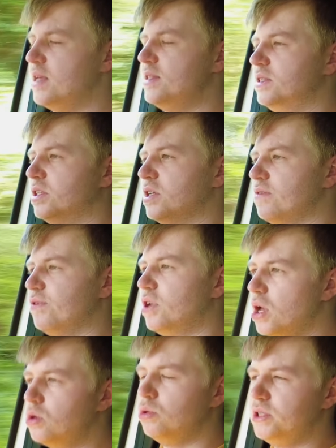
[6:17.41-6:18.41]
It's designed for
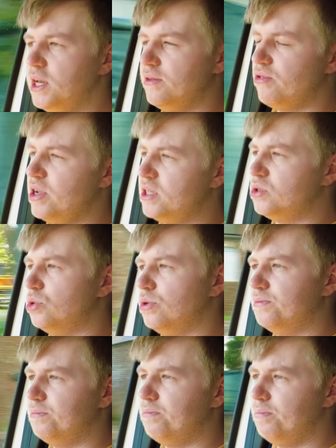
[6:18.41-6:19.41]
local deliveries, sort
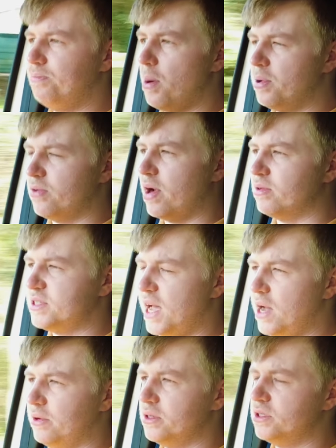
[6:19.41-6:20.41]
of bobbing around
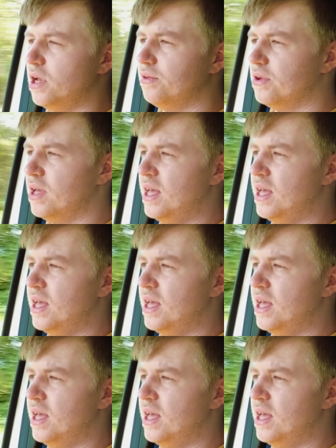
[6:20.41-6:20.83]
town and stuff,